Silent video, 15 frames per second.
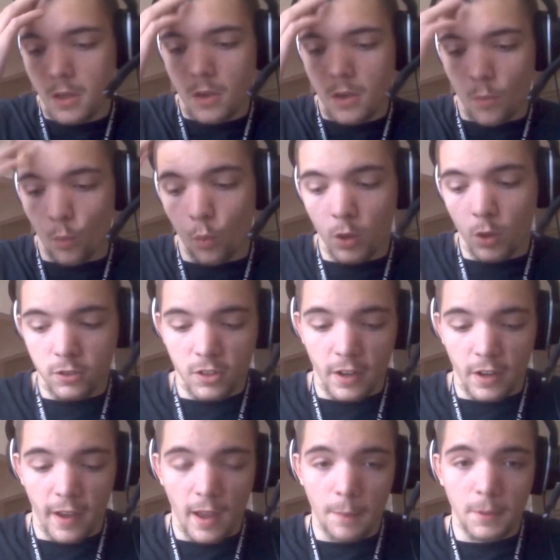what's going to
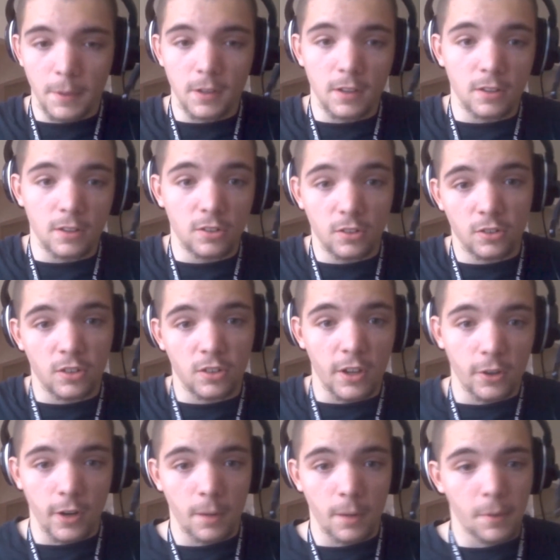happen is, say you're
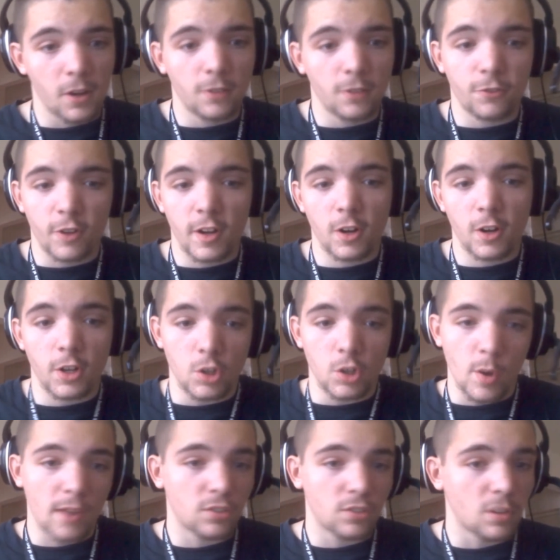at a bonfire and you
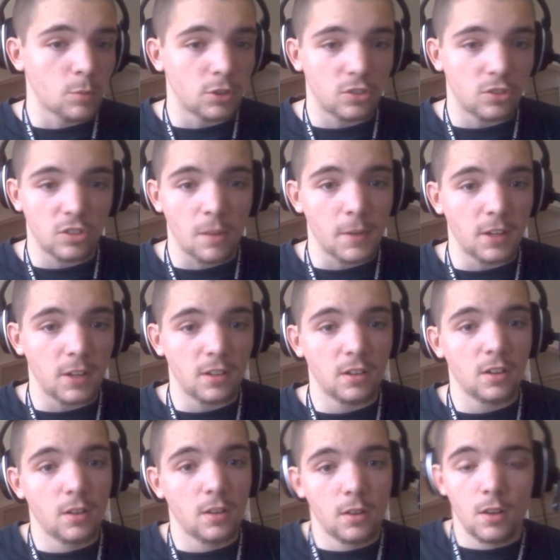have someone summon
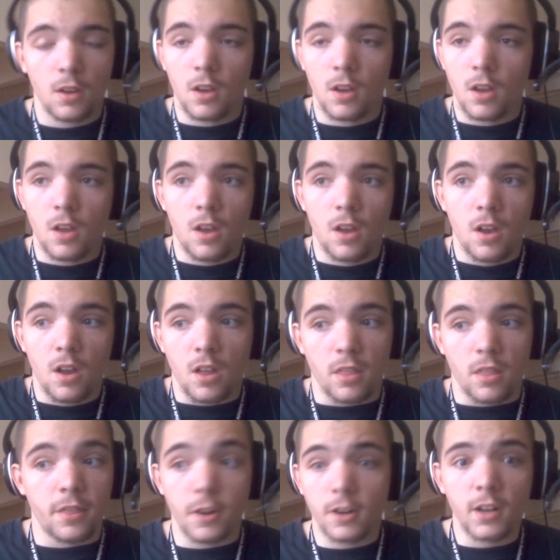in,
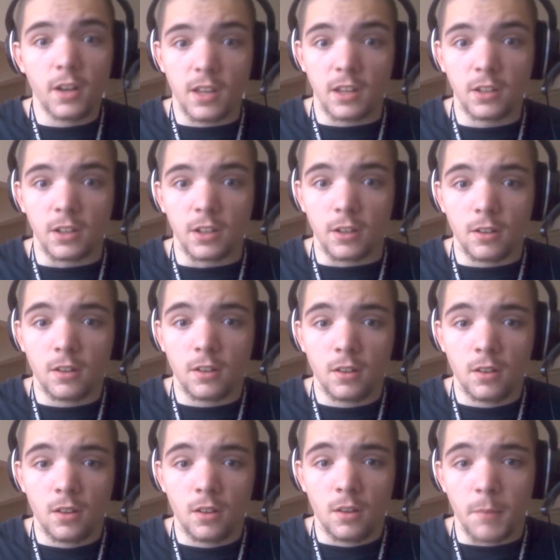they're going to kill you,
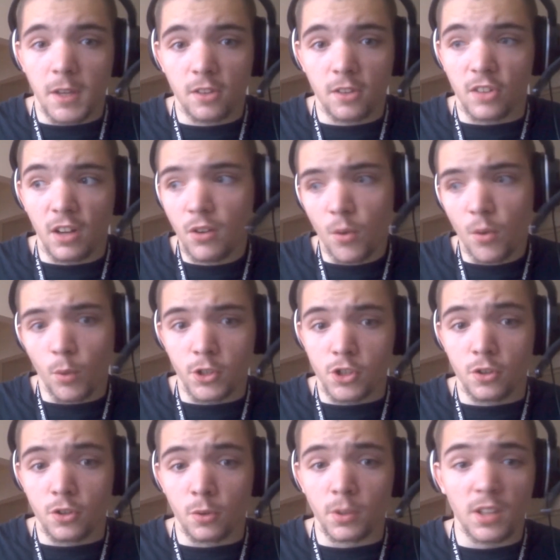because they don't know what you're
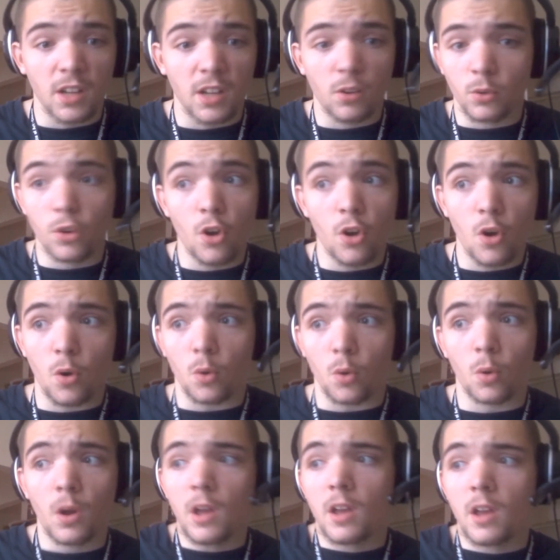doing. They don't
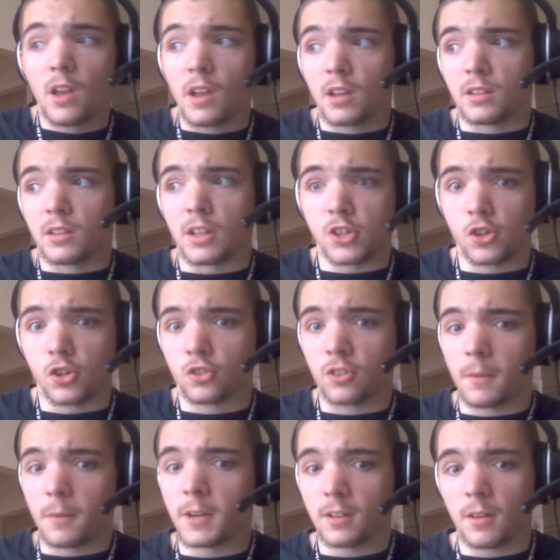know that you're
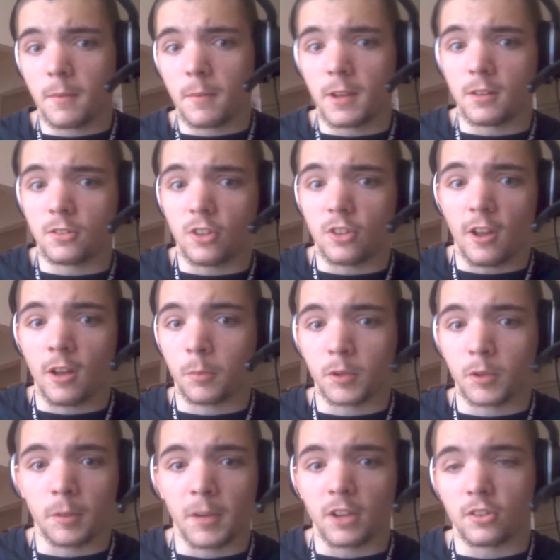summoning them in to help with a
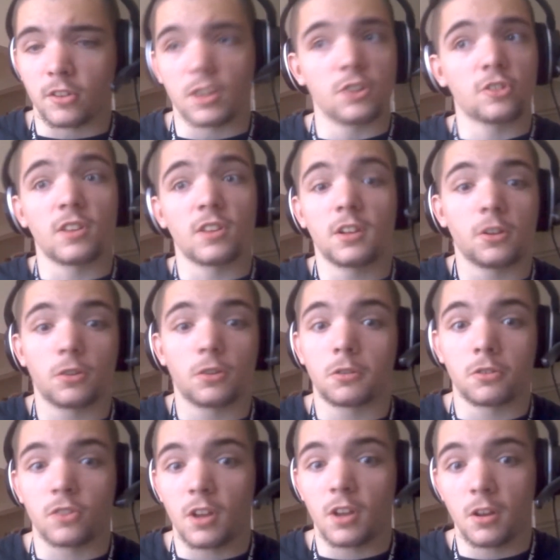boss. They just think you're
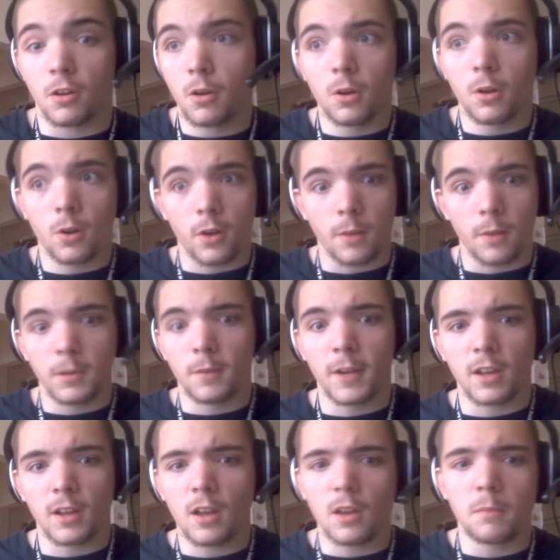saying, oh, come into my
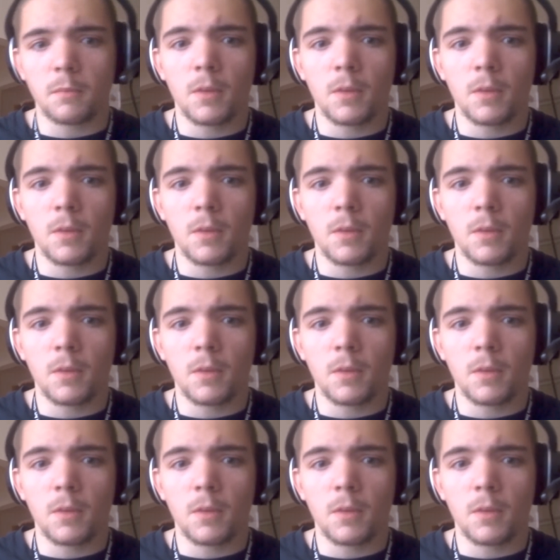game.